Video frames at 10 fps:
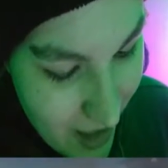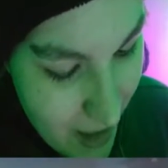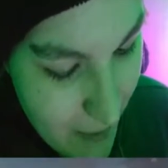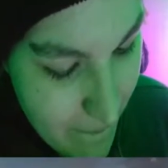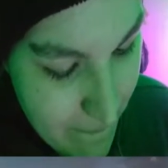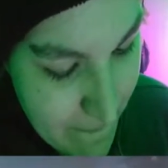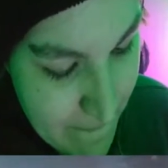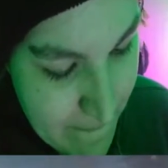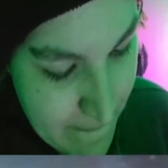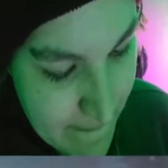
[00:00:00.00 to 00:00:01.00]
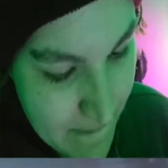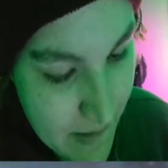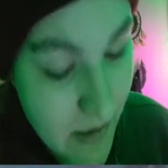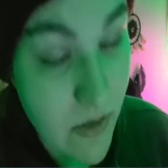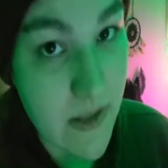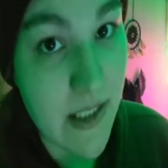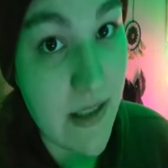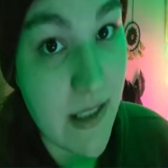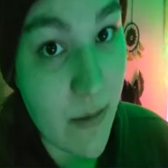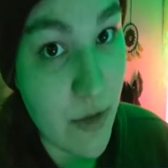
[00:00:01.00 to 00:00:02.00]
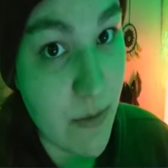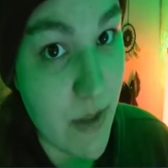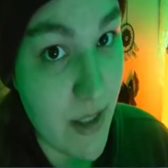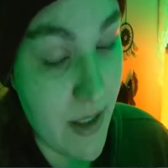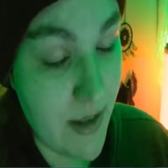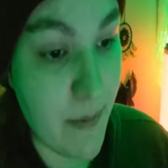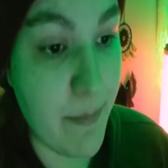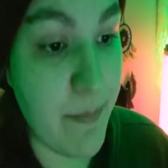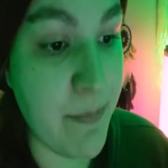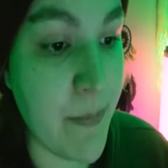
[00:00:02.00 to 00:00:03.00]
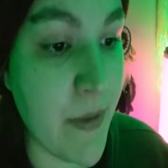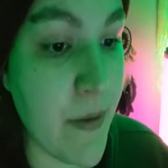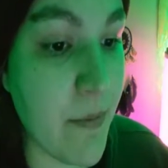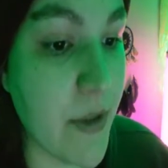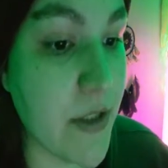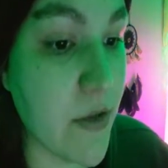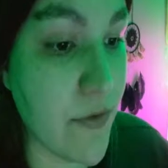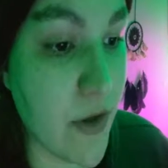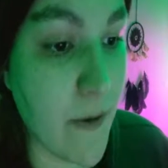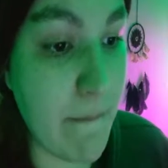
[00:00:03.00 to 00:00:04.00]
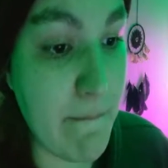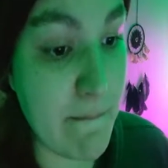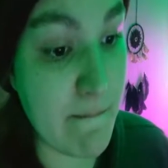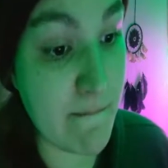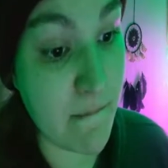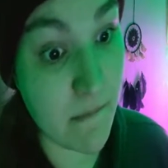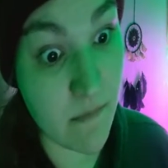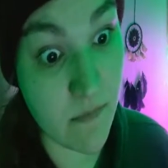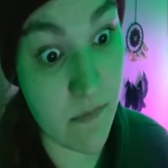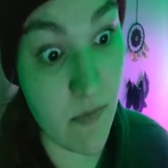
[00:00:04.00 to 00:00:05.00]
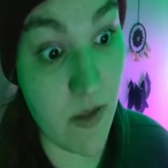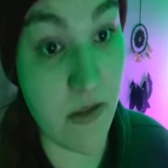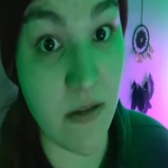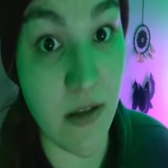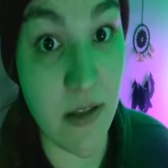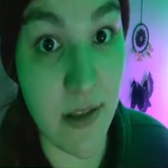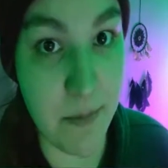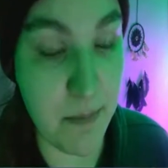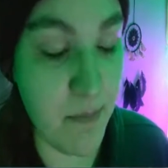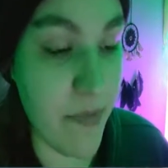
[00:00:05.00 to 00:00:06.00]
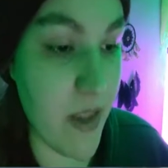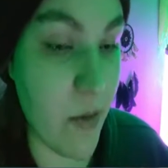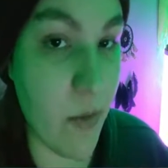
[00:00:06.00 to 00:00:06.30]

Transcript: I don't know exactly how much I'm gonna edit them, but so far, let's gut them. I